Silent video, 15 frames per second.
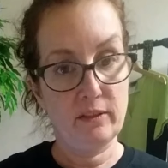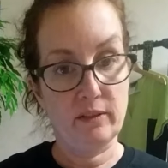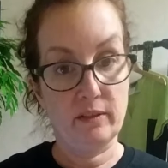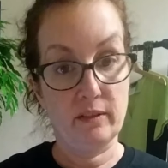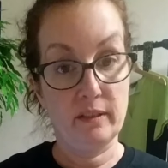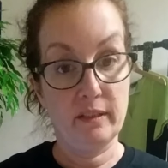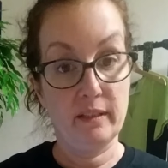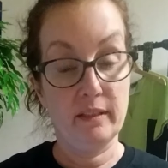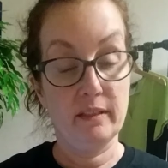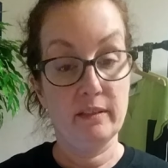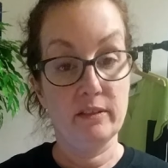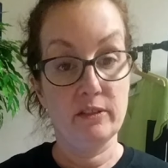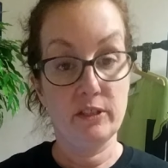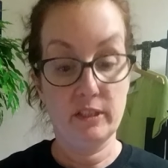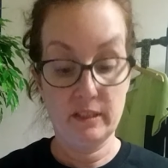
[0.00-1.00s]
to her,
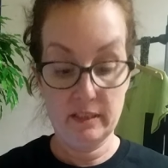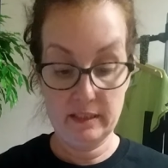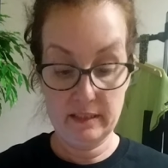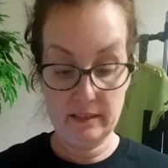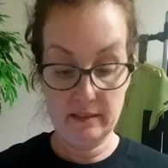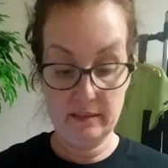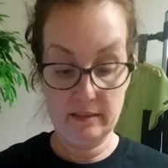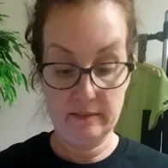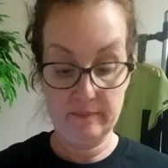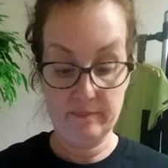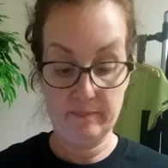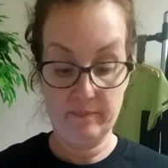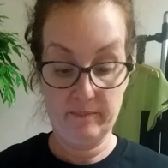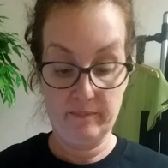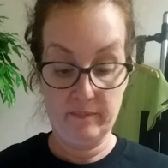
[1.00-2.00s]
and she has
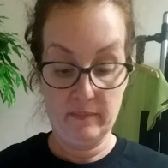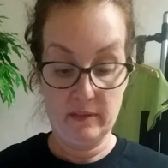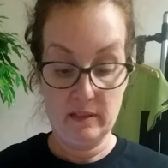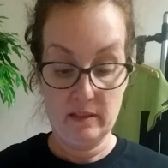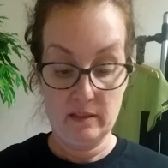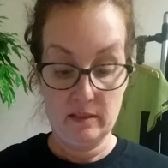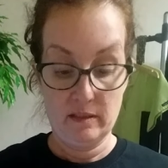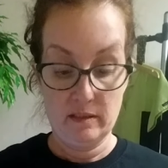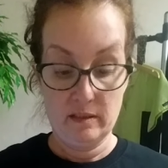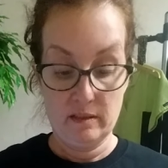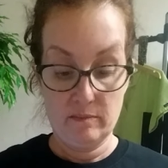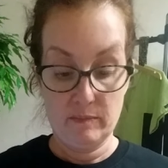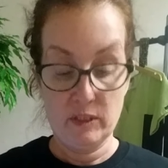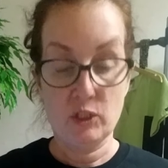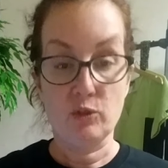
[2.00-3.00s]

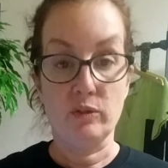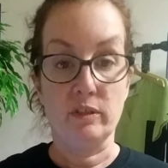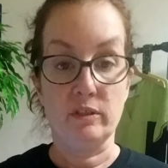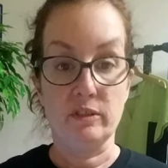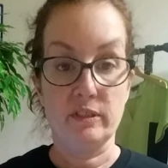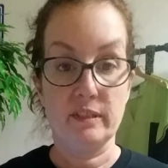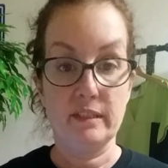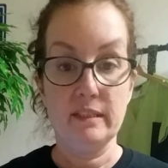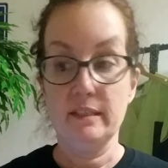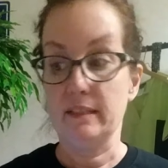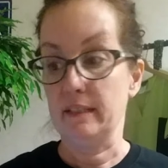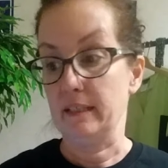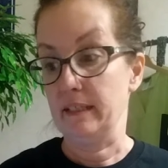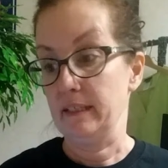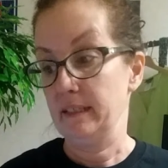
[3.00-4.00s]
much oilier skin
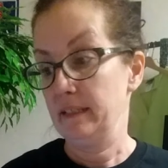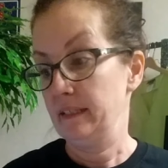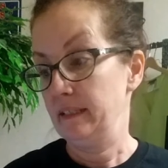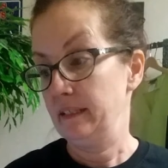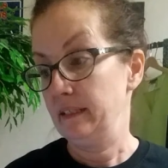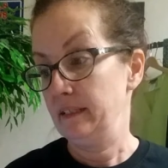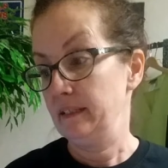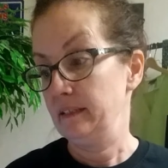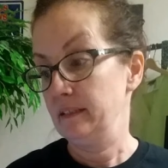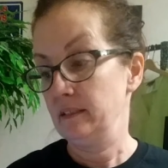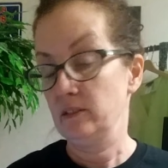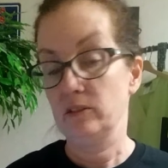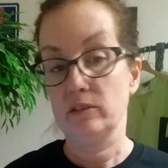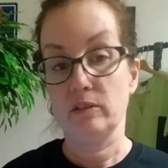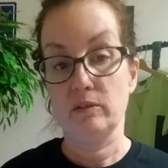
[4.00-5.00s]
than I, and
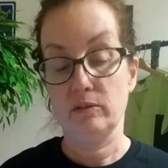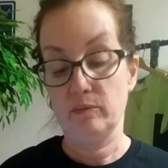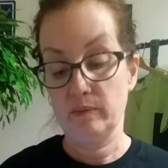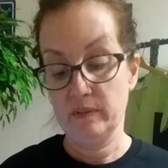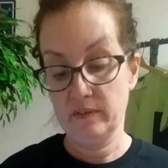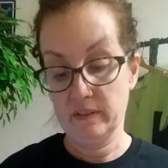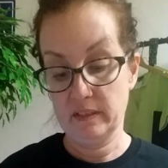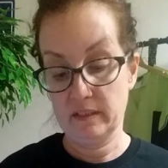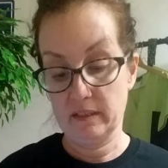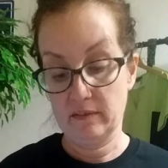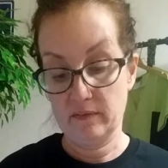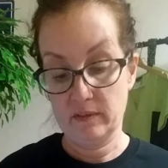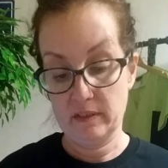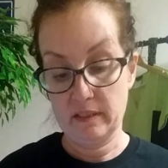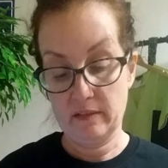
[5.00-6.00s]
so we
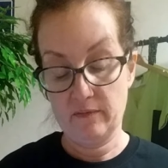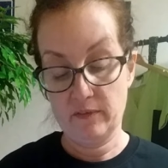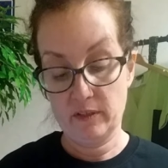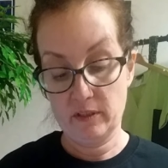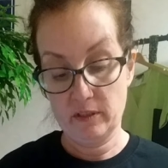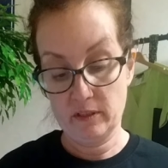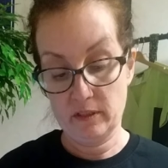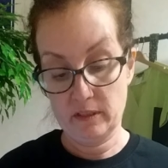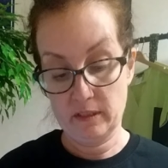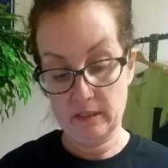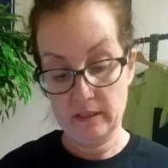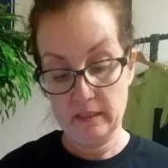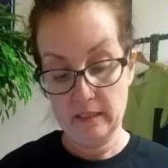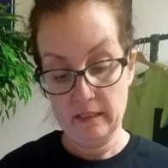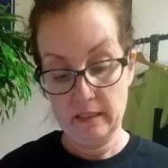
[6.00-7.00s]
discovered that for her,
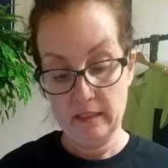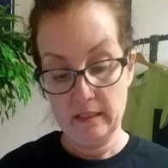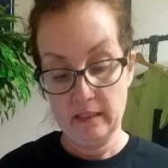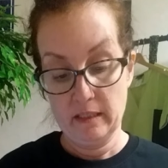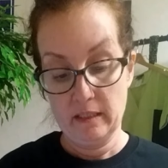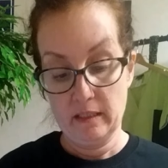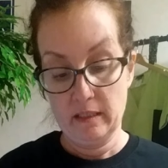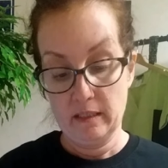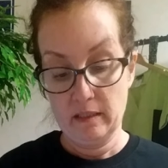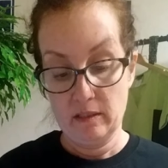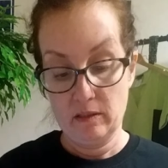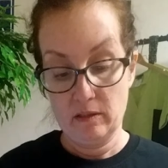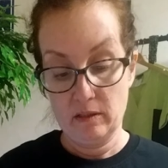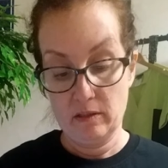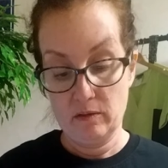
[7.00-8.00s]

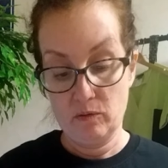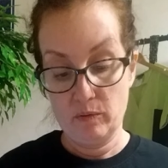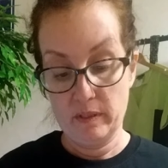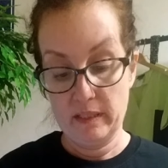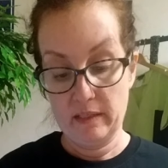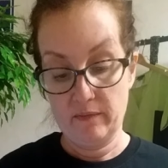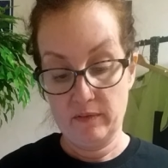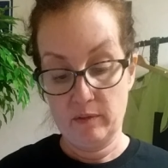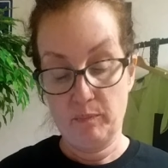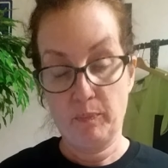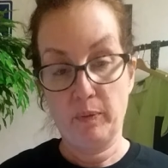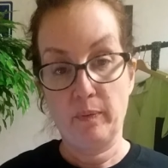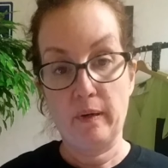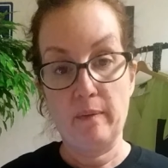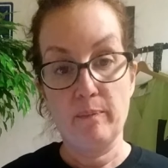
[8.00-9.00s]
we have to
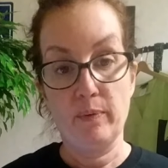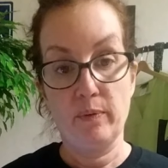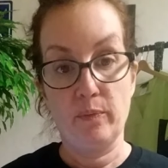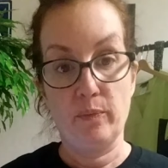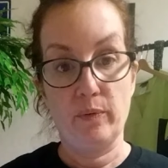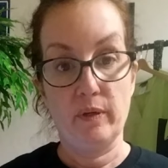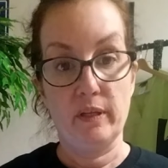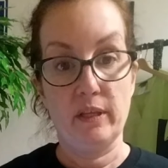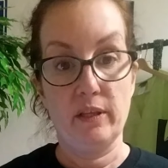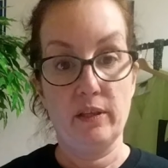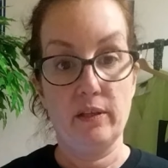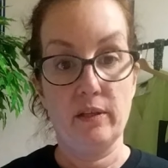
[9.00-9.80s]
prep with